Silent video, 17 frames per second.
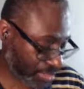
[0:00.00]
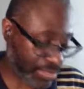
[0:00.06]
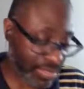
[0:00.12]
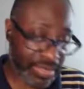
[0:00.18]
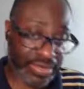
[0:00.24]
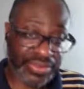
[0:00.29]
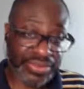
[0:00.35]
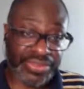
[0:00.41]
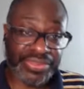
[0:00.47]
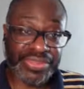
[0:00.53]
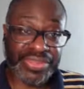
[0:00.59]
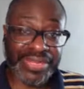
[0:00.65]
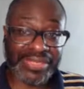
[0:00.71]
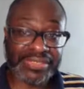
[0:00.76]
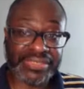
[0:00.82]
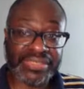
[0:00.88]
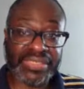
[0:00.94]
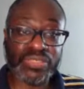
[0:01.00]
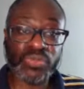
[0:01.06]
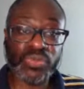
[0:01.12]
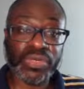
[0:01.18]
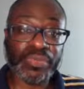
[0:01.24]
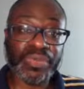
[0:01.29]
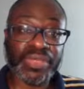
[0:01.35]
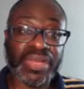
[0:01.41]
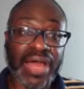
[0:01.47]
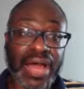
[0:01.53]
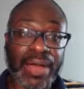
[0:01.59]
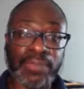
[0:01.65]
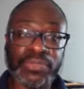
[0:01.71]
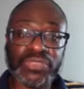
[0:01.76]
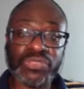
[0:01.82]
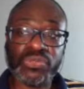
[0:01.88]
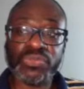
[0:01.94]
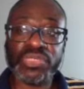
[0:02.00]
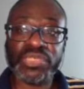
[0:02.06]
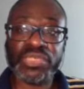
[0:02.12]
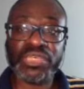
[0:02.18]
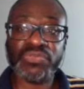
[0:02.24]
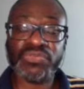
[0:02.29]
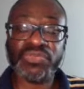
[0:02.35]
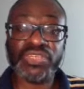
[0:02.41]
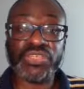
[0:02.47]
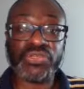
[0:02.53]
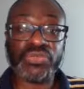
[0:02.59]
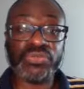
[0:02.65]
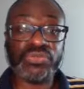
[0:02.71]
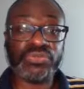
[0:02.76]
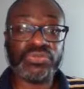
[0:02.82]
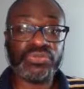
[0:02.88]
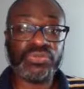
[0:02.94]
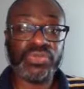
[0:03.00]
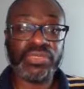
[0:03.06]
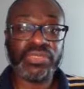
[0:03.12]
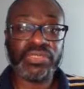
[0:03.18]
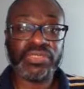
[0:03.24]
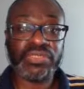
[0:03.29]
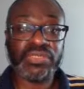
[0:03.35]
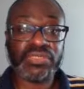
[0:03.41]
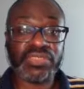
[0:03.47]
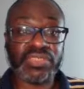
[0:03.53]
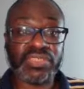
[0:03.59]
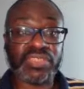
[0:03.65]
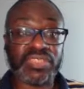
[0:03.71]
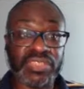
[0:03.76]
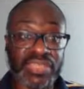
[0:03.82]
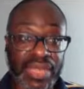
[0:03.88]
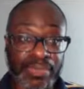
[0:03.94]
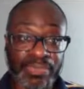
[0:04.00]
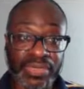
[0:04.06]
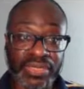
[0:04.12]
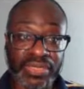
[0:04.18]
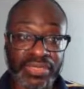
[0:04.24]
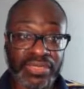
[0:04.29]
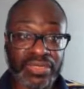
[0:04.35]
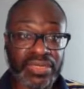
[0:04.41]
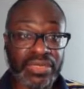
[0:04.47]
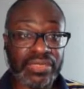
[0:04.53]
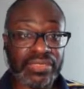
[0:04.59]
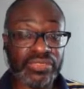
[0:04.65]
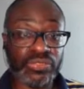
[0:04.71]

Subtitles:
This would have been the opportunity for you to step in,